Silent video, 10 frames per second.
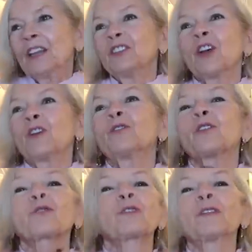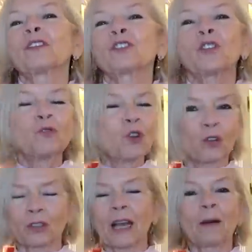You know, the three of us do
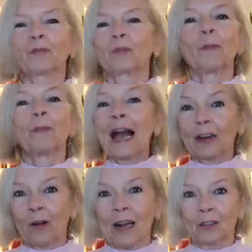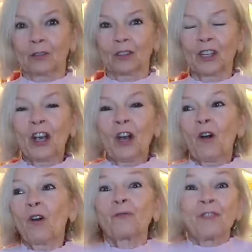not come from a background
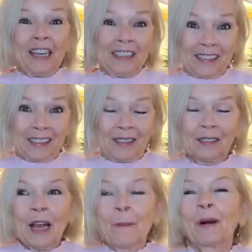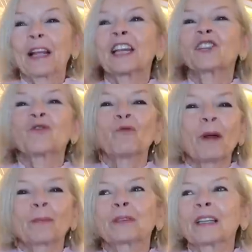of this. My agent
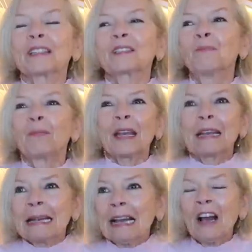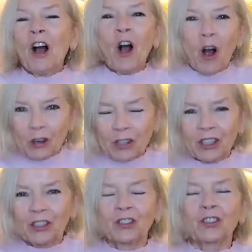represents big
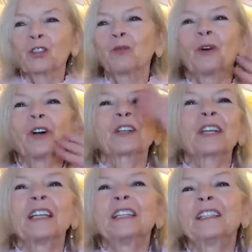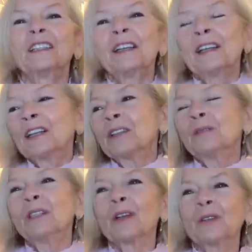artists who work in,
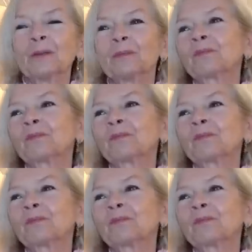you know,